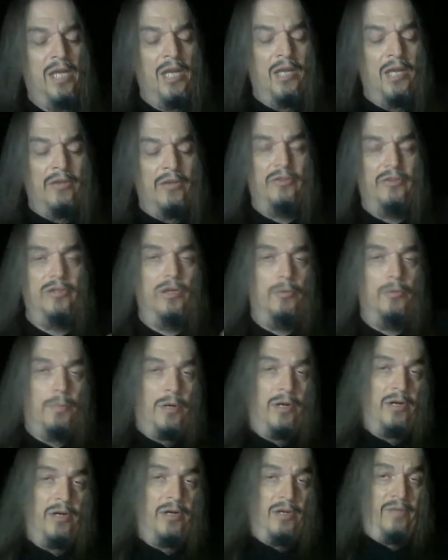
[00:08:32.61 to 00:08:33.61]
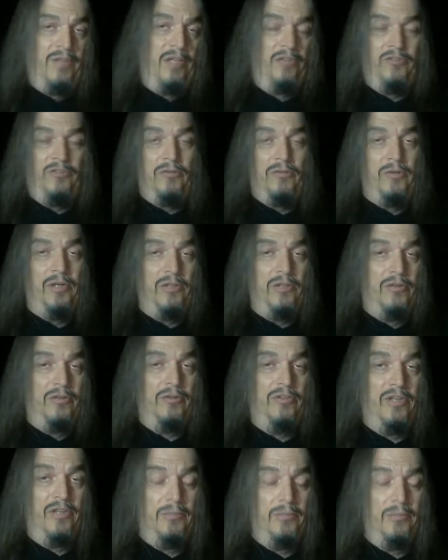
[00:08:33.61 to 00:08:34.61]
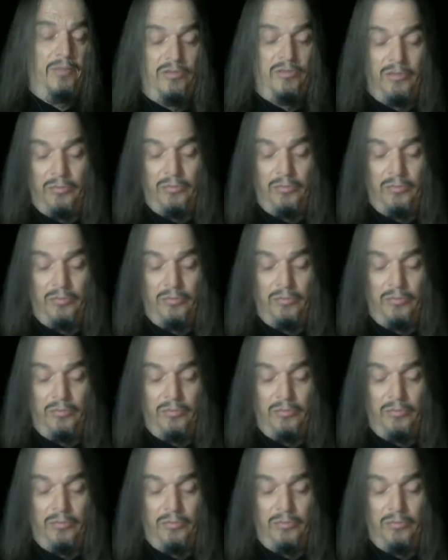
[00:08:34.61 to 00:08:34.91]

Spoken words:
So no part of that story turns out to be true.